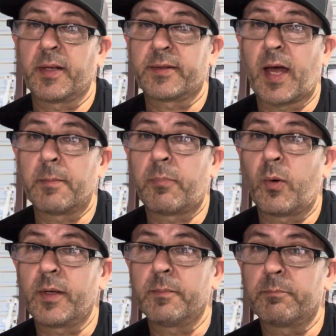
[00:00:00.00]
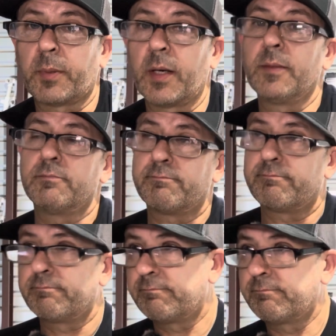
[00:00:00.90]
at that point, but
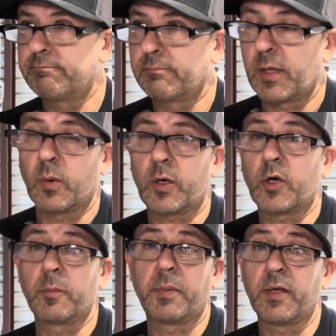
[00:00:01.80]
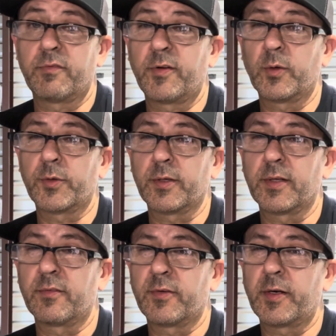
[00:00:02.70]
you know, it could be a fuel
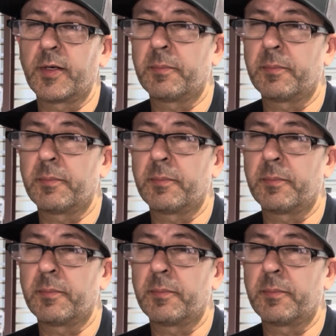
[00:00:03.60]
delivery.